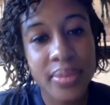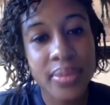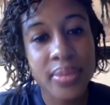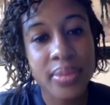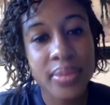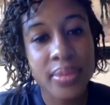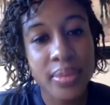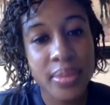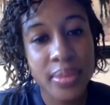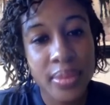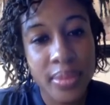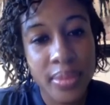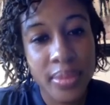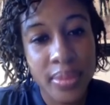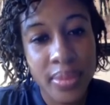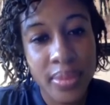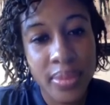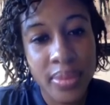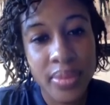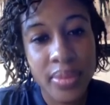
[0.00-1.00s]

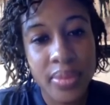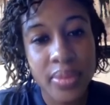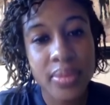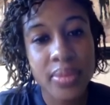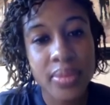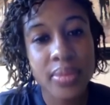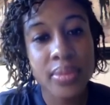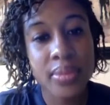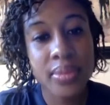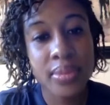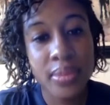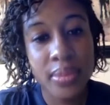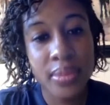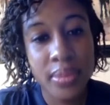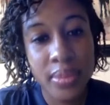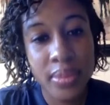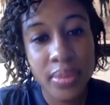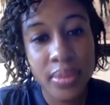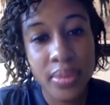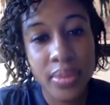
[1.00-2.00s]

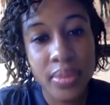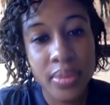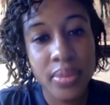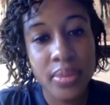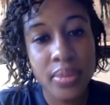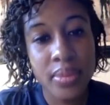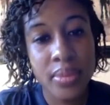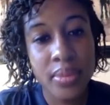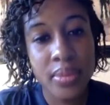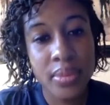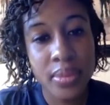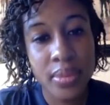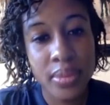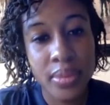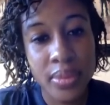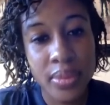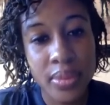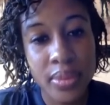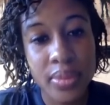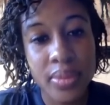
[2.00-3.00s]

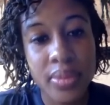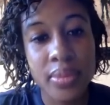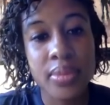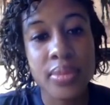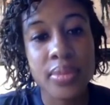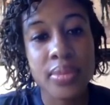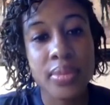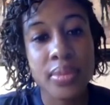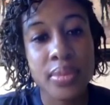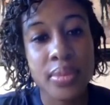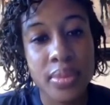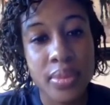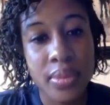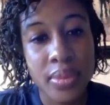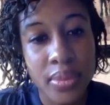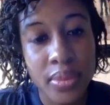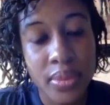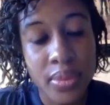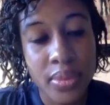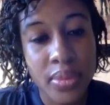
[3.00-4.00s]

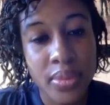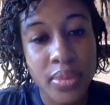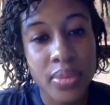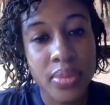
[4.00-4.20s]
The person shown says nothing.